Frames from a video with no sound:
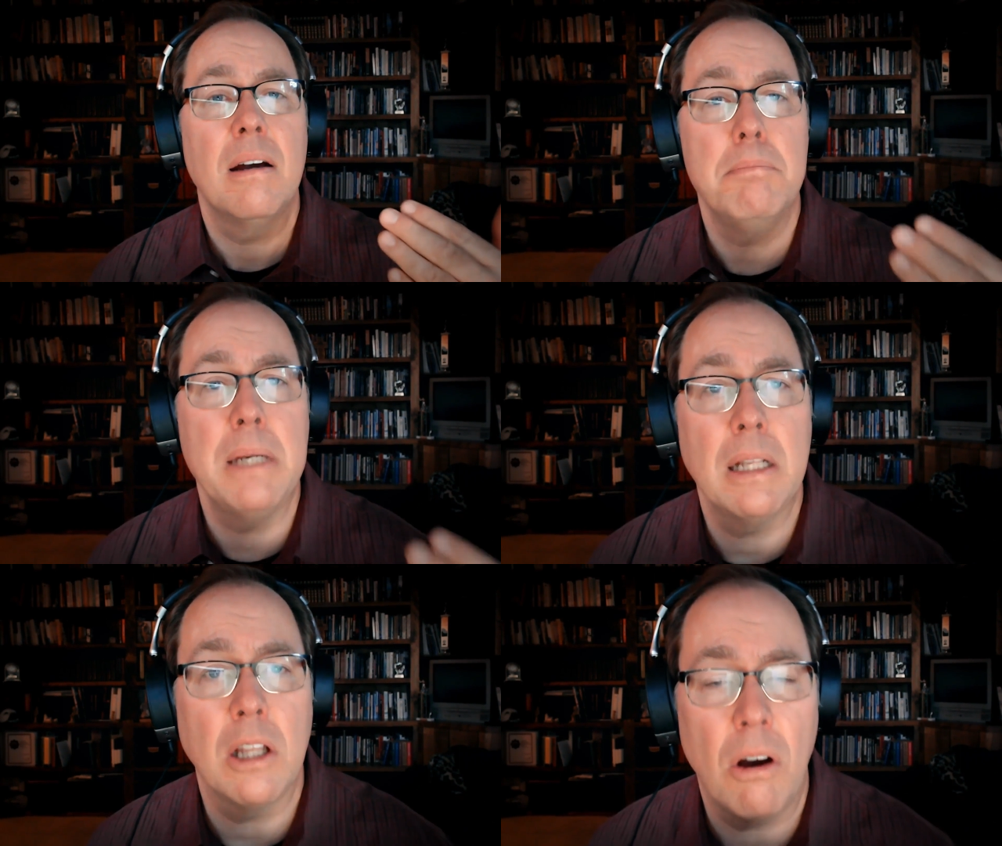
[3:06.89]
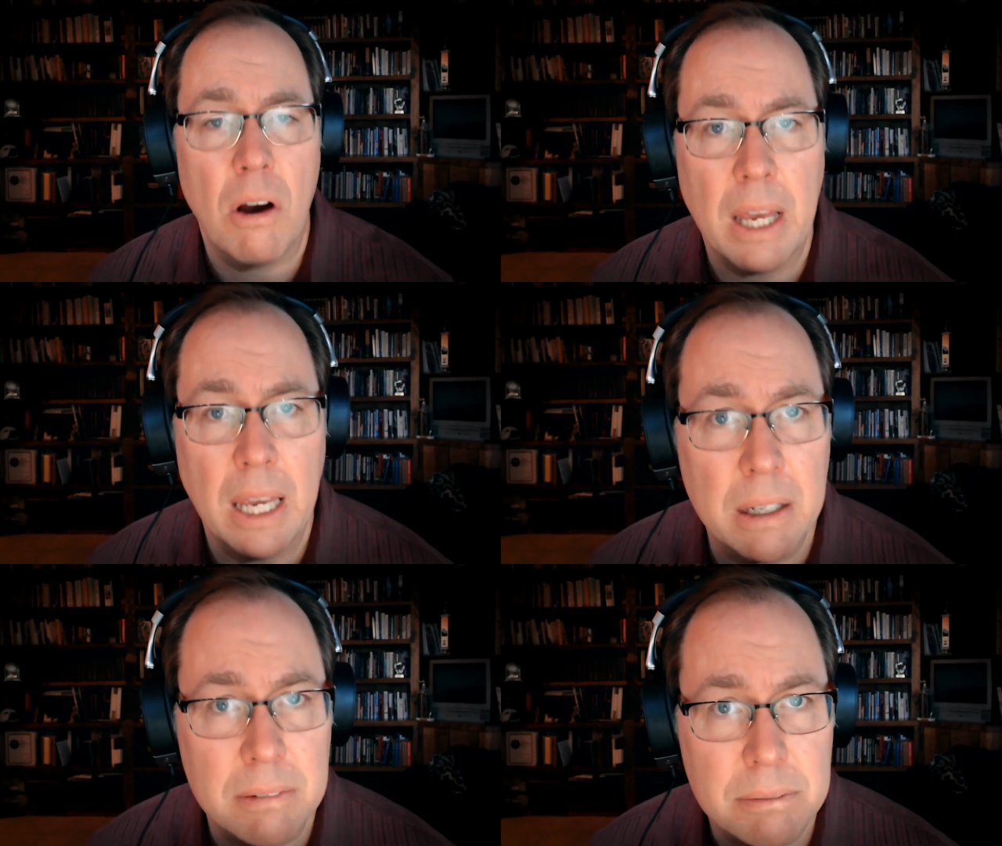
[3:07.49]

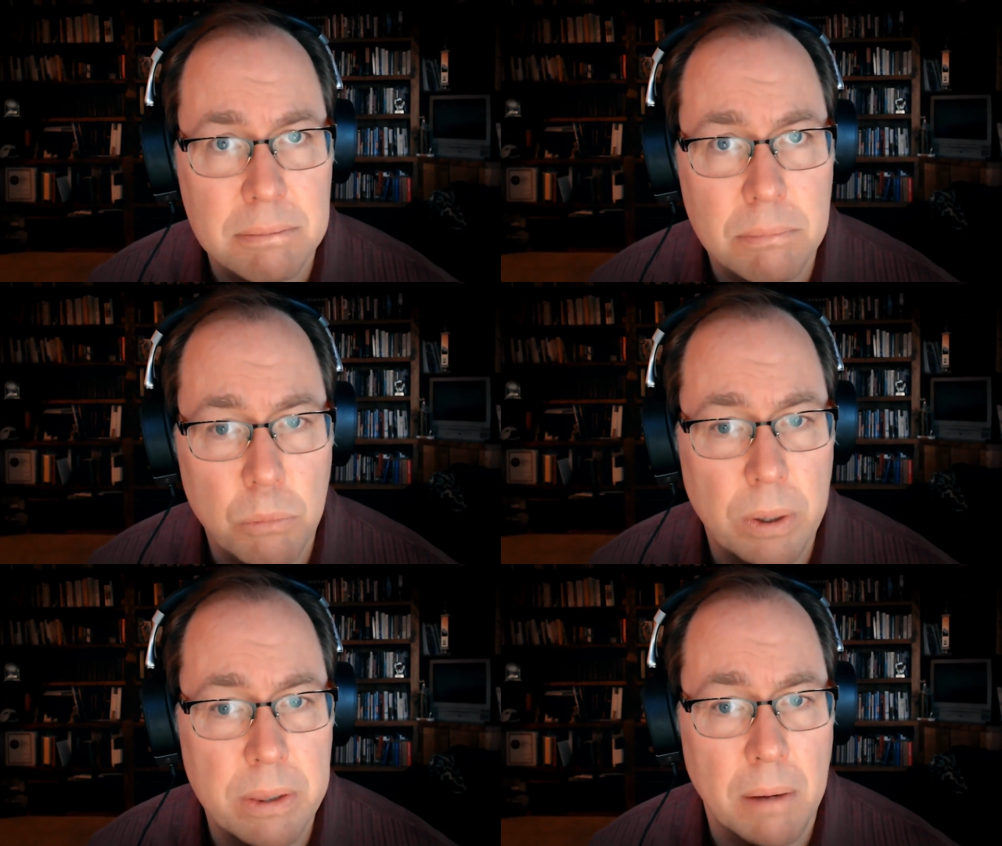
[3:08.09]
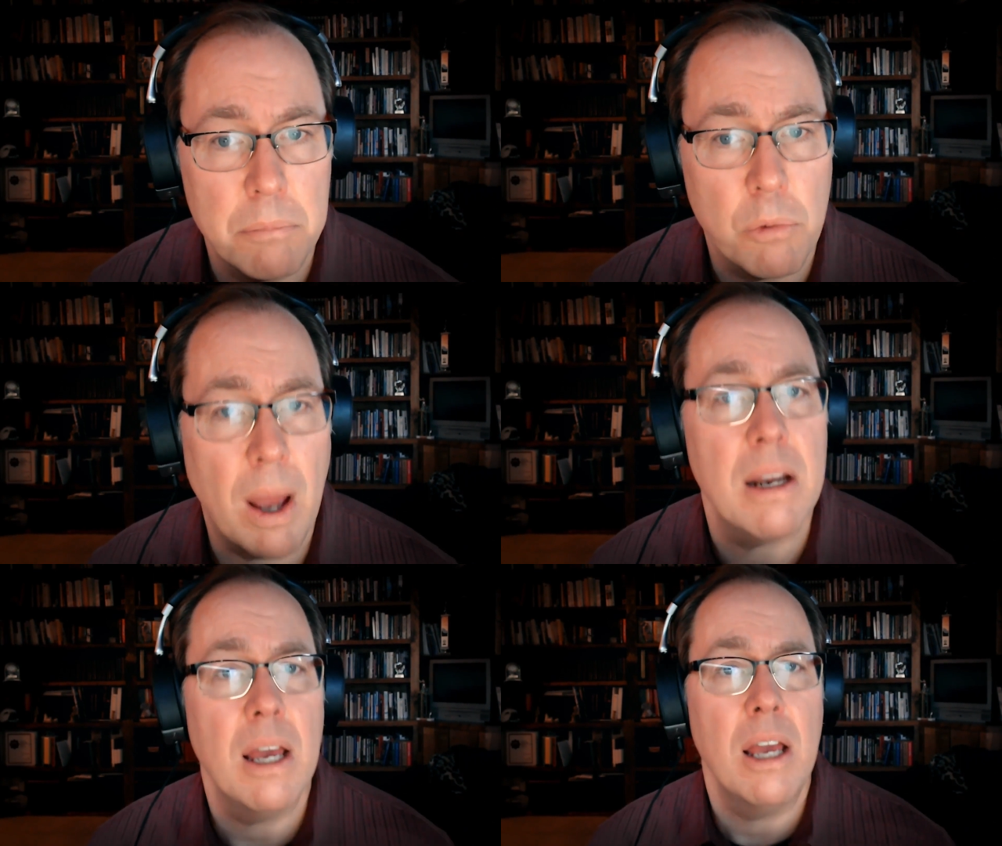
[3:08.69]
belonging with them, right?